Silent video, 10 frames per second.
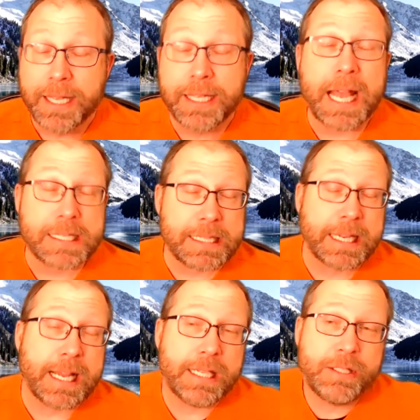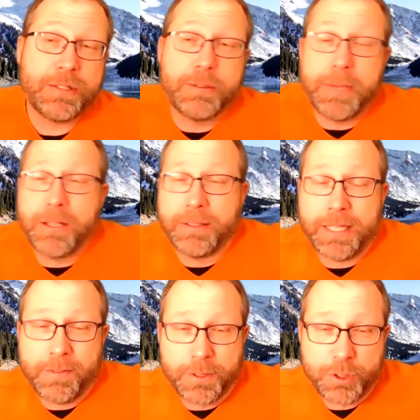Yes, I got to about
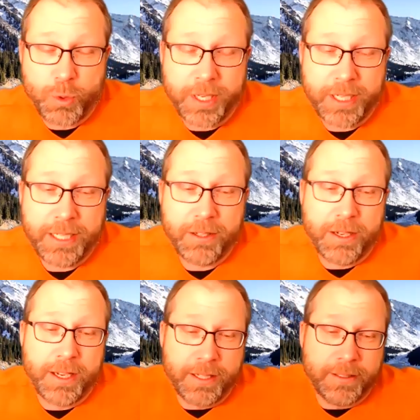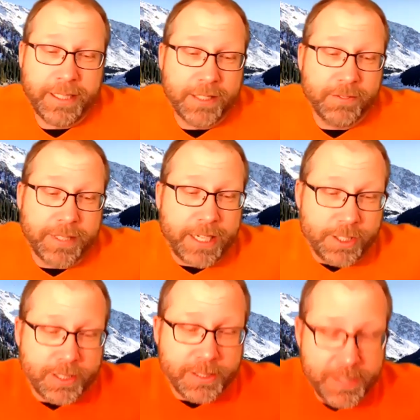level 20 on League of
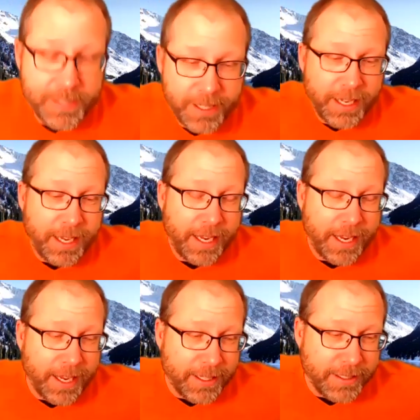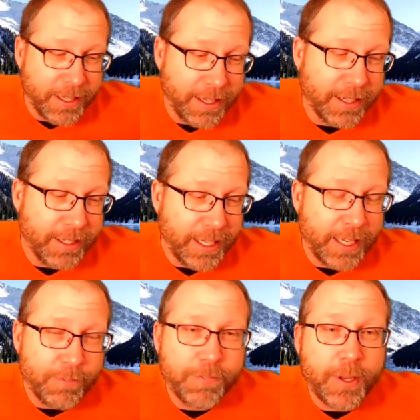Legends, and
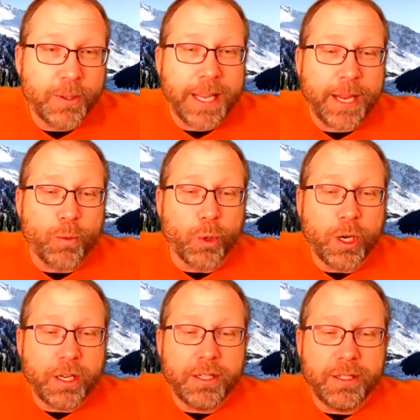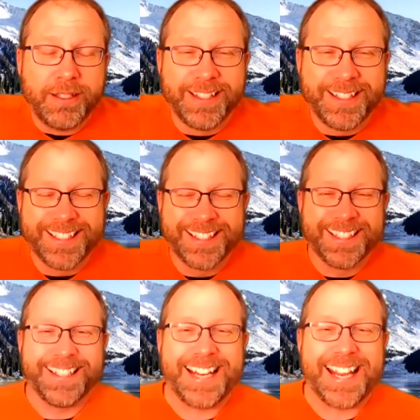it felt like work.
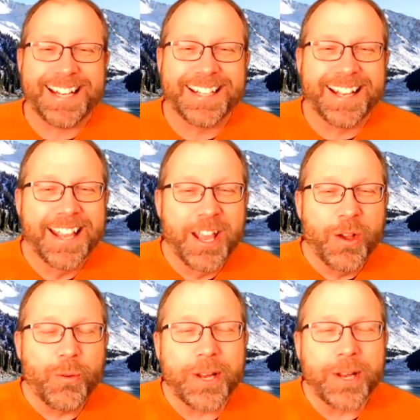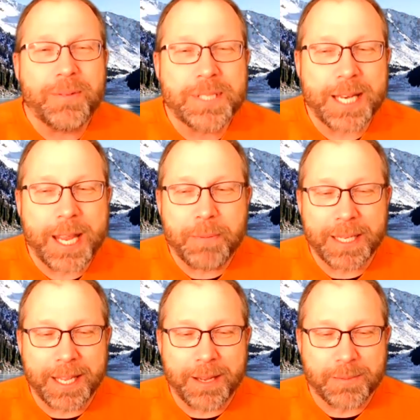And when I was at
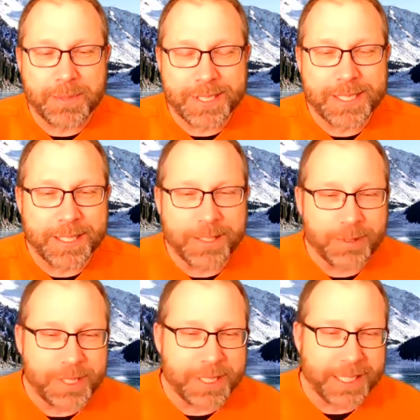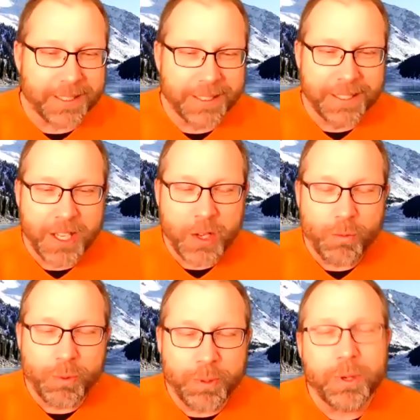Epic Games, is interesting.
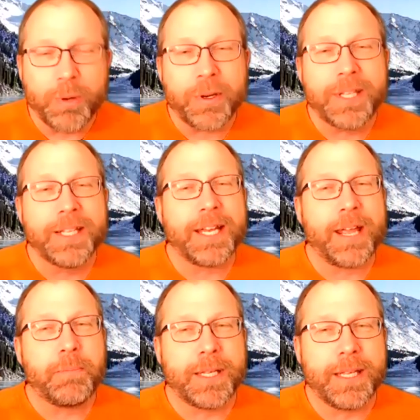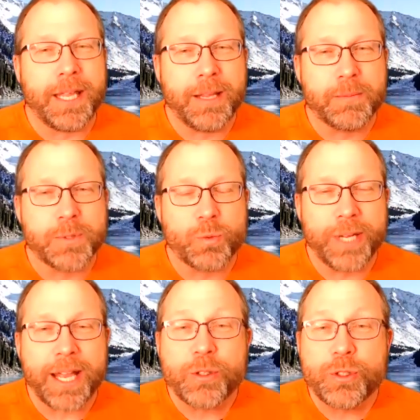When we were working at Epic Games, we
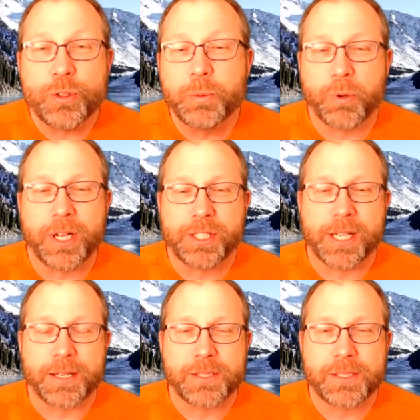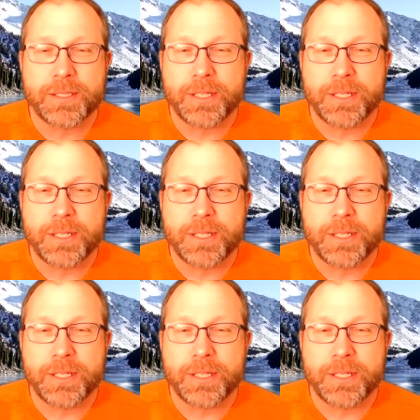had two projects.